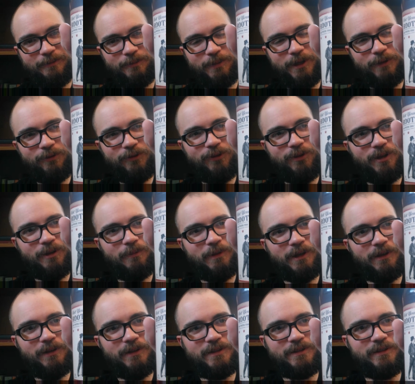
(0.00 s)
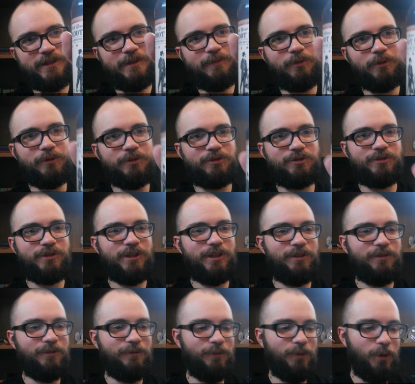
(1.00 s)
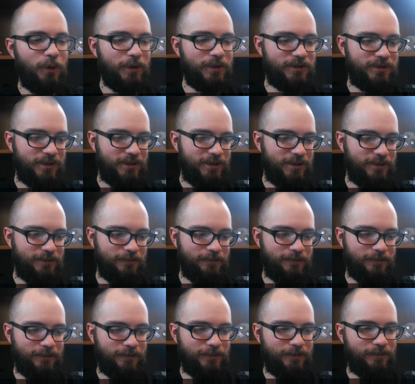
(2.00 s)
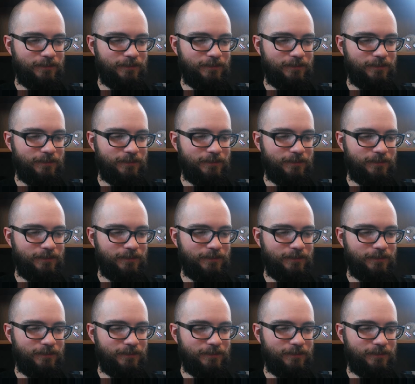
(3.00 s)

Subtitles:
But everything about this label is trying to invoke a sense of